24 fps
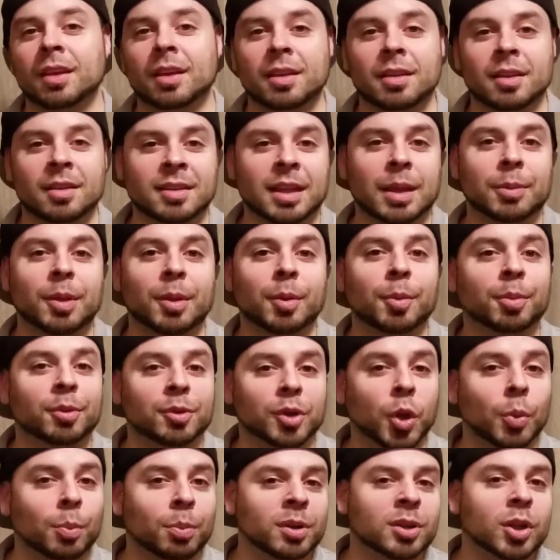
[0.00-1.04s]
The same thing with
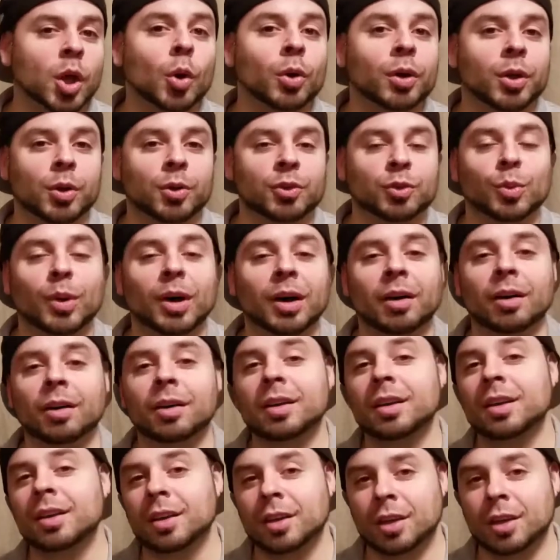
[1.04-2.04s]
below you as well.